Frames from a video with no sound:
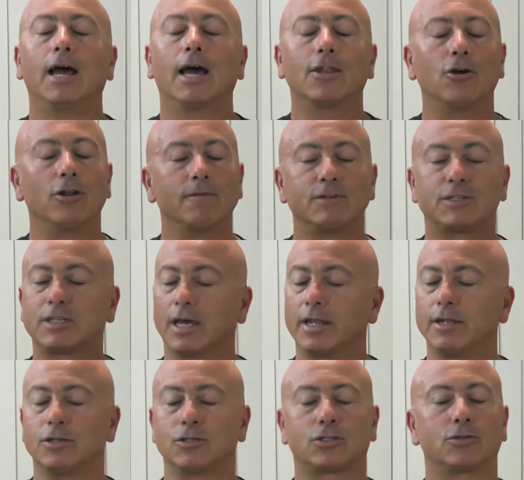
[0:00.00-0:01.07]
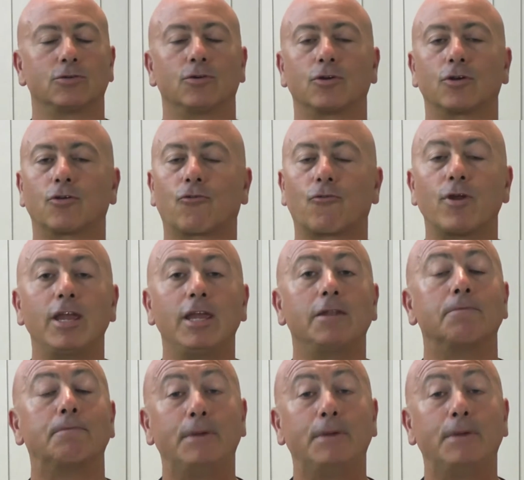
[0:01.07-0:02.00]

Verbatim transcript: And all of a sudden I saw green